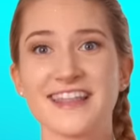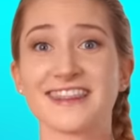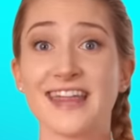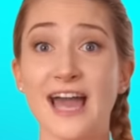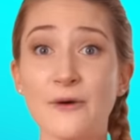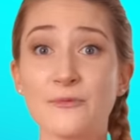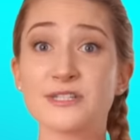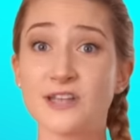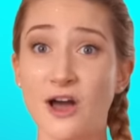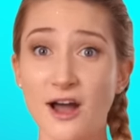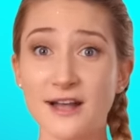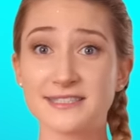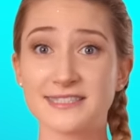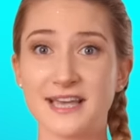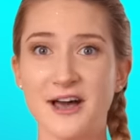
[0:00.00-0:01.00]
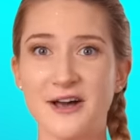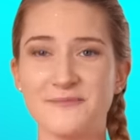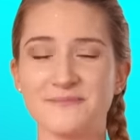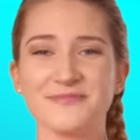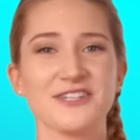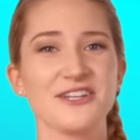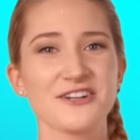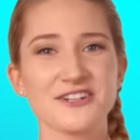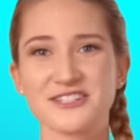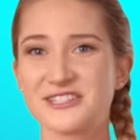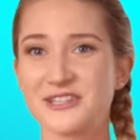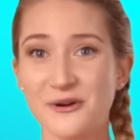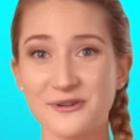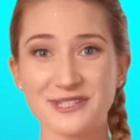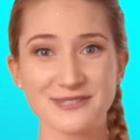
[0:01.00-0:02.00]
That was awesome. You're
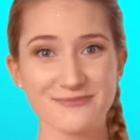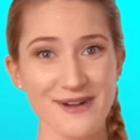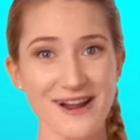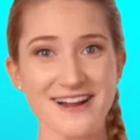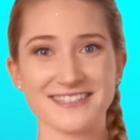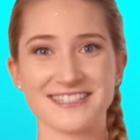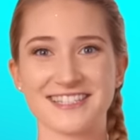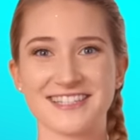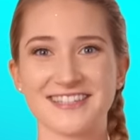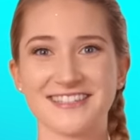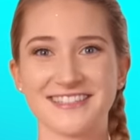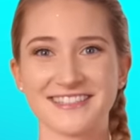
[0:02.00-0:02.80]
so smart.